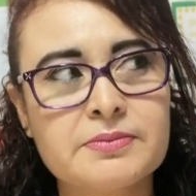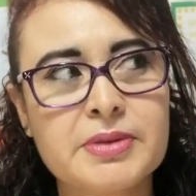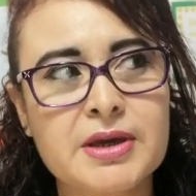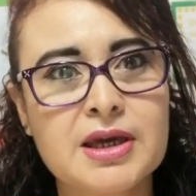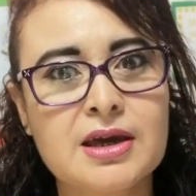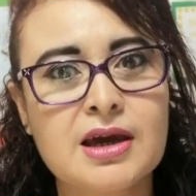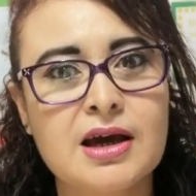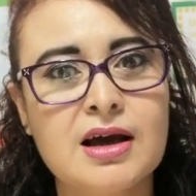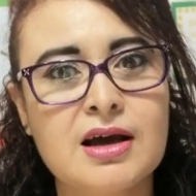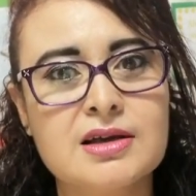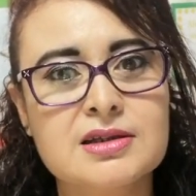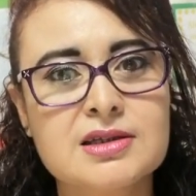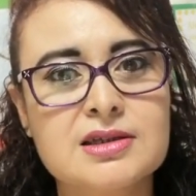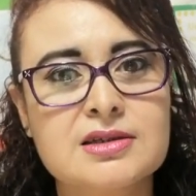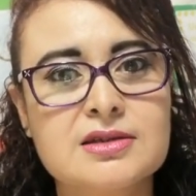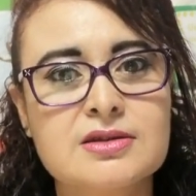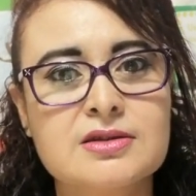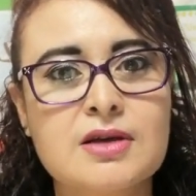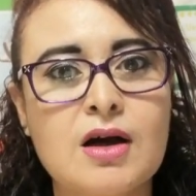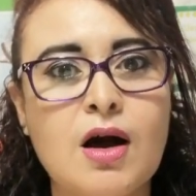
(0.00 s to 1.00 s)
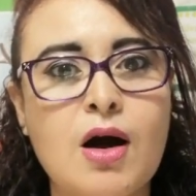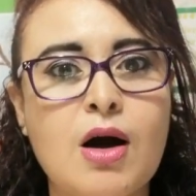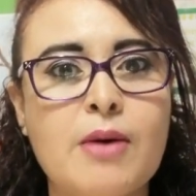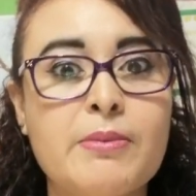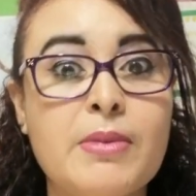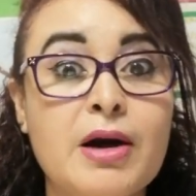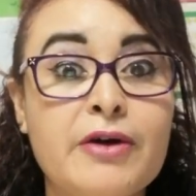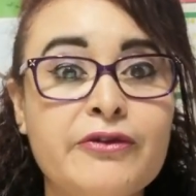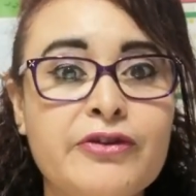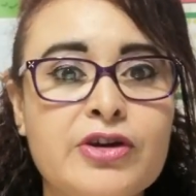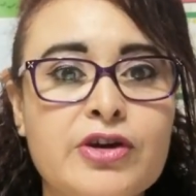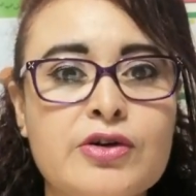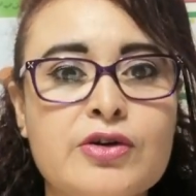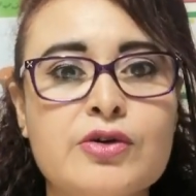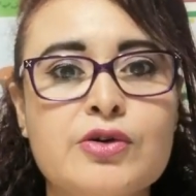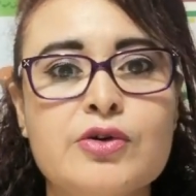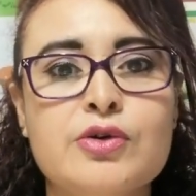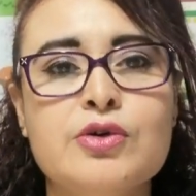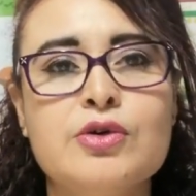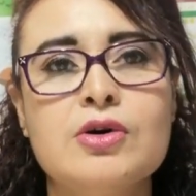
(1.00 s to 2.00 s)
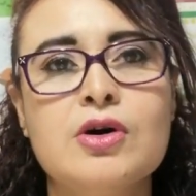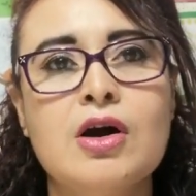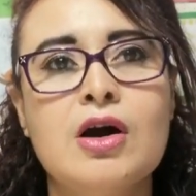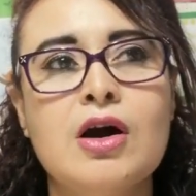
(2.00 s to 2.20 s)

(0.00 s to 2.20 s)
because some of you